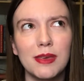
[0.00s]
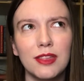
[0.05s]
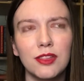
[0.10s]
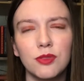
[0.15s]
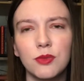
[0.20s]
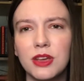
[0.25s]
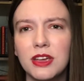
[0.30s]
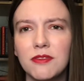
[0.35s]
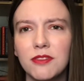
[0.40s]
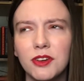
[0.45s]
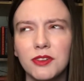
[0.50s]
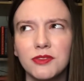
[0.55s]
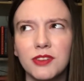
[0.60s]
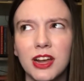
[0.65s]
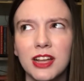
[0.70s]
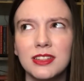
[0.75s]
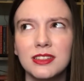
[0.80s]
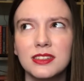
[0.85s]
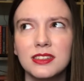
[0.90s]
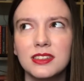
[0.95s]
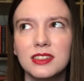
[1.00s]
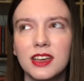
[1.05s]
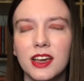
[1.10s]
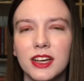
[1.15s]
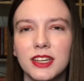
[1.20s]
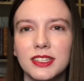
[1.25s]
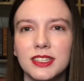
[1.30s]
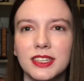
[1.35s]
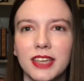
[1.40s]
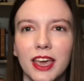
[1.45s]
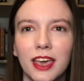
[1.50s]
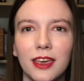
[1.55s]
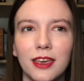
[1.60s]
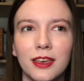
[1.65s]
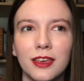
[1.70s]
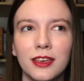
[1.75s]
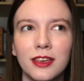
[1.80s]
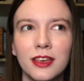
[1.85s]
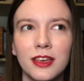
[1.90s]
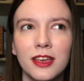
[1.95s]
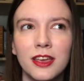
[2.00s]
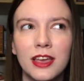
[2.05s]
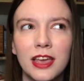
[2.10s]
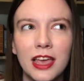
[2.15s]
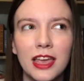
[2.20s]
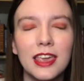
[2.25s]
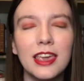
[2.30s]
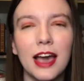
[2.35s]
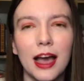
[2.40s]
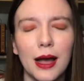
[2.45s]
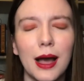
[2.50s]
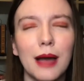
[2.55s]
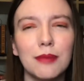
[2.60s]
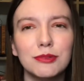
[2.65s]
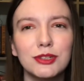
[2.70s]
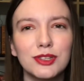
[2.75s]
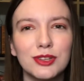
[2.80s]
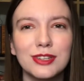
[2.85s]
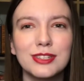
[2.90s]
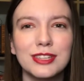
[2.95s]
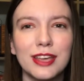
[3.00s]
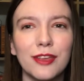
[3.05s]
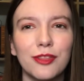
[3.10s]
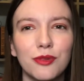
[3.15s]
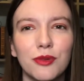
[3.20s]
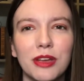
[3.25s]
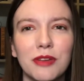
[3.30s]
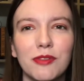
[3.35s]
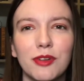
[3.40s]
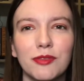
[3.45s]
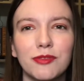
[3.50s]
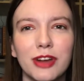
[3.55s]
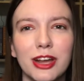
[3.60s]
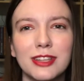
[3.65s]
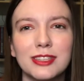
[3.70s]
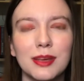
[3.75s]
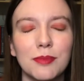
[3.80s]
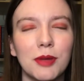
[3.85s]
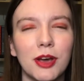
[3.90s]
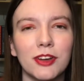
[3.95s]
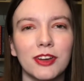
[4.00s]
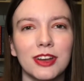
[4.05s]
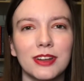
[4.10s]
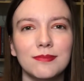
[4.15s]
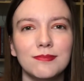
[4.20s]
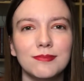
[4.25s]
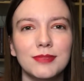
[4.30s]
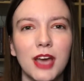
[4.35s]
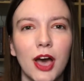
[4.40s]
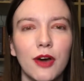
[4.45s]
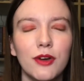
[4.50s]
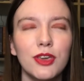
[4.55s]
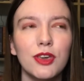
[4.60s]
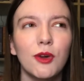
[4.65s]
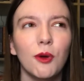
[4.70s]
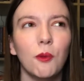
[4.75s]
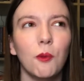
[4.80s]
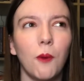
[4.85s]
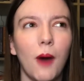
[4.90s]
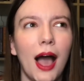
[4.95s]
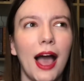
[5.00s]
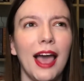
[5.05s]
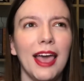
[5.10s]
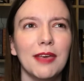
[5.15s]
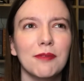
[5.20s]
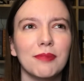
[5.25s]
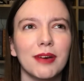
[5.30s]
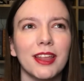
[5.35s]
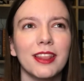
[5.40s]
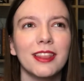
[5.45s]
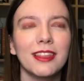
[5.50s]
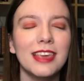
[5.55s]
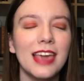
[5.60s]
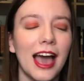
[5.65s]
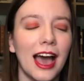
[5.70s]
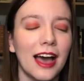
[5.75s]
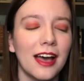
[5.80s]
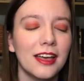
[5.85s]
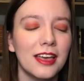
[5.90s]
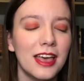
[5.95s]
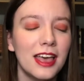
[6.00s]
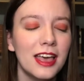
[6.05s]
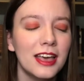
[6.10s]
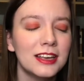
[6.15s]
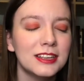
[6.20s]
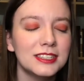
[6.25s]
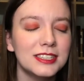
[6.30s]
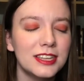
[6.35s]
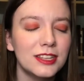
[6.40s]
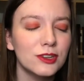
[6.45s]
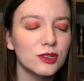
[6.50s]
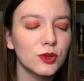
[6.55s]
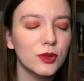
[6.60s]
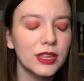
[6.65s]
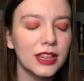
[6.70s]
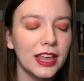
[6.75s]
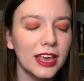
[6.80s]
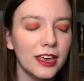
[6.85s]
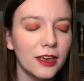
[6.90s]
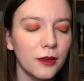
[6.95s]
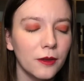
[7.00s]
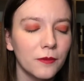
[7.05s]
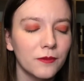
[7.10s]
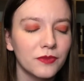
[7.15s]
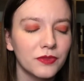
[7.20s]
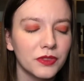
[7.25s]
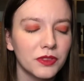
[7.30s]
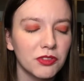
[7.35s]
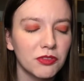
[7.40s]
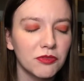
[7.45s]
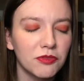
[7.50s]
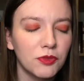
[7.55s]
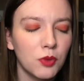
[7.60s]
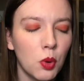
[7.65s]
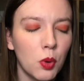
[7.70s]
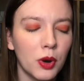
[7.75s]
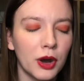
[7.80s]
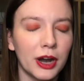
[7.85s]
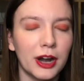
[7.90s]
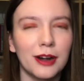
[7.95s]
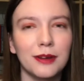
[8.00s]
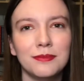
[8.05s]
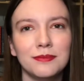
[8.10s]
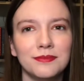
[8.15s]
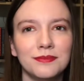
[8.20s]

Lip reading: three of her friends, because like, yeah, I'm just gonna say three of her friends. I'm not gonna tell you why, but yeah, see, there's only like four